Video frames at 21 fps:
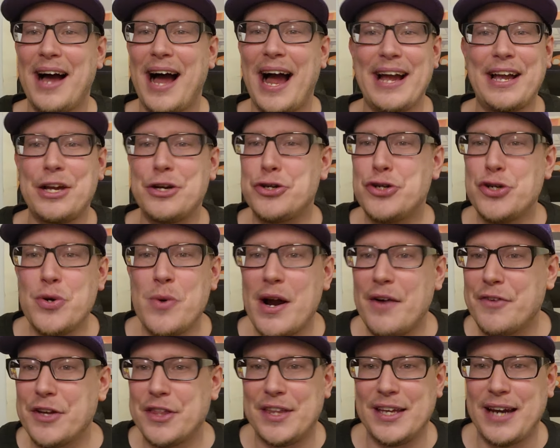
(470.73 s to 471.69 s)
I can do
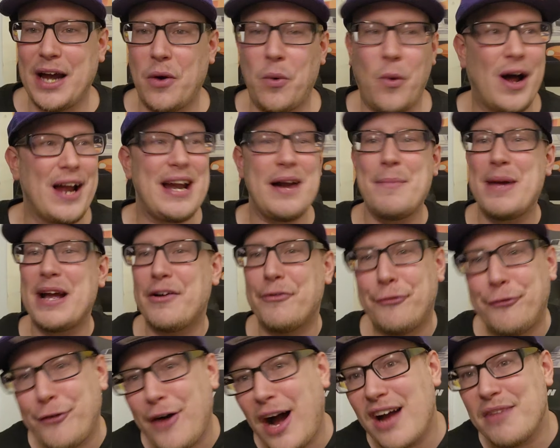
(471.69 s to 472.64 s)
everything I want. I'm making
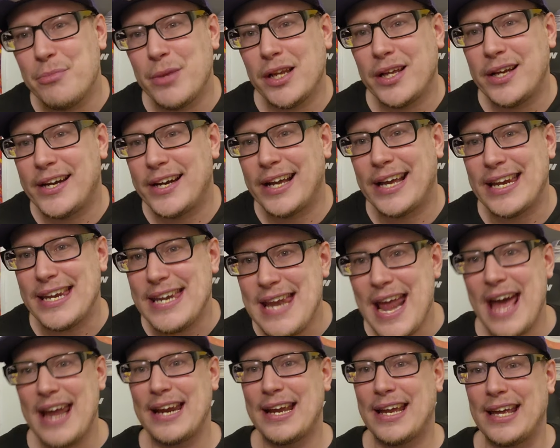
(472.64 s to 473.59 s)
$5 million in
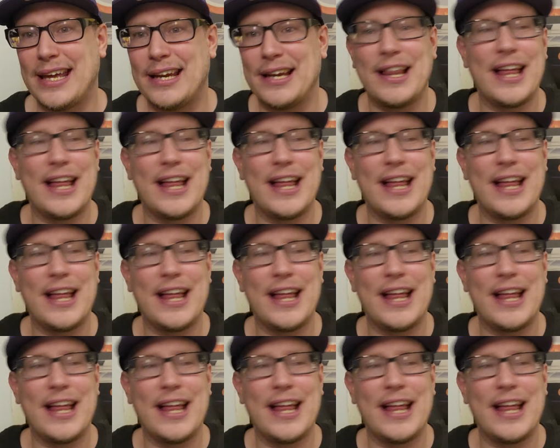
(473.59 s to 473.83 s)
Connecticut.